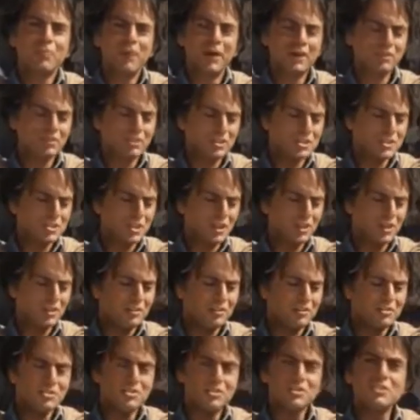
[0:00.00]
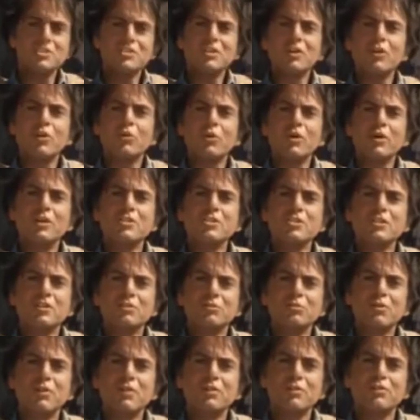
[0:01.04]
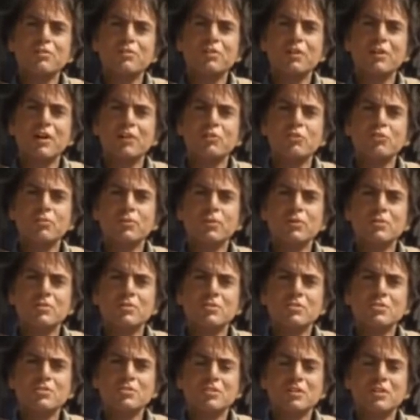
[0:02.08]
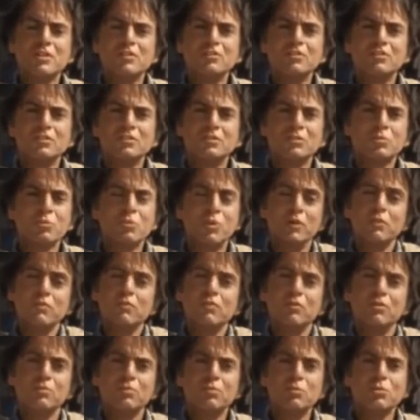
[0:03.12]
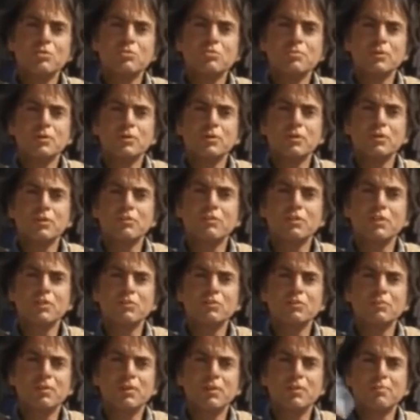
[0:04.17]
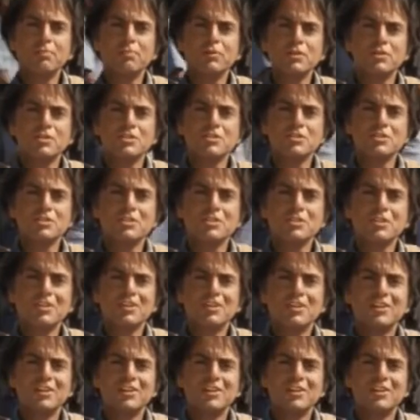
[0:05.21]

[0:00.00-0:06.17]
You might decide, since they otherwise had rather different attributes, that one of them was merely invented by the priests.